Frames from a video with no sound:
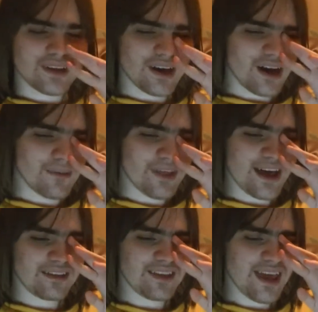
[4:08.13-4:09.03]

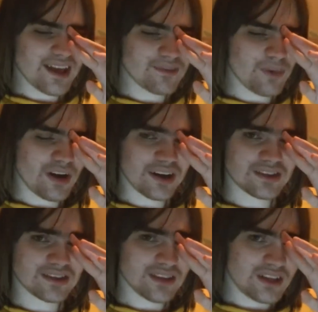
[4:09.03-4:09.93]
that the
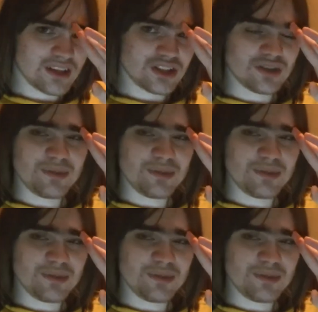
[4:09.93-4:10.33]
Xbox should